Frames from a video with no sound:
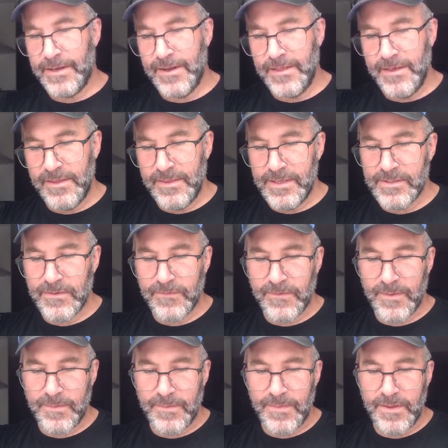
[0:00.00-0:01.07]
And I think these are
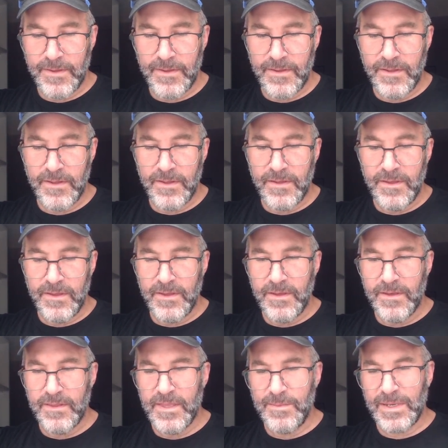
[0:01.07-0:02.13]
from
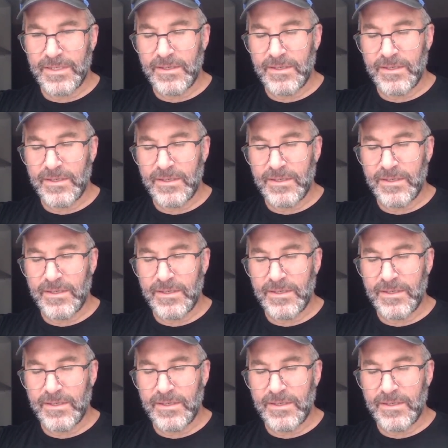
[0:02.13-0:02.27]
the